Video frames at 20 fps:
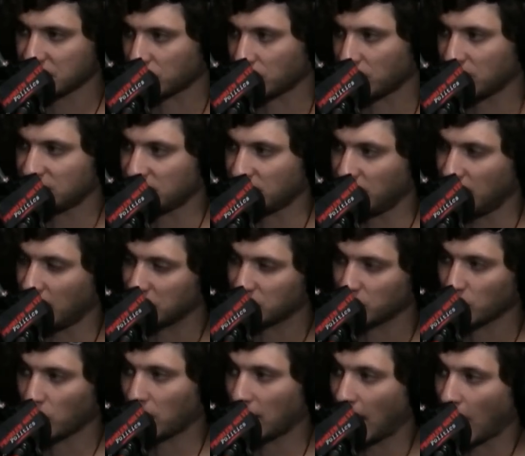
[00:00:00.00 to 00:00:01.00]
in recent years,
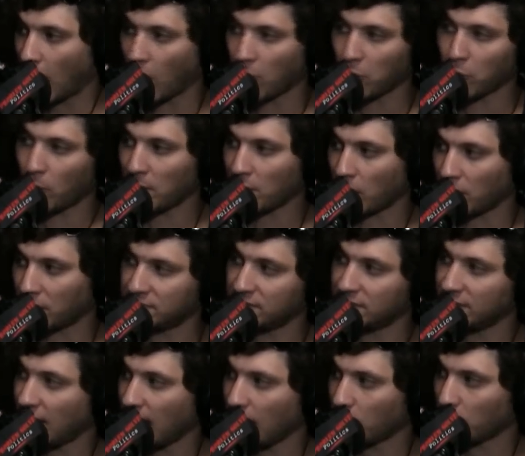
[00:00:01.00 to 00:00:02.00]
where we are where we are
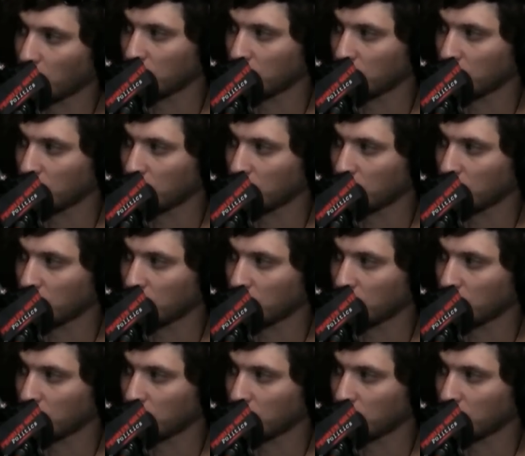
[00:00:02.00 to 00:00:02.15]
today, where you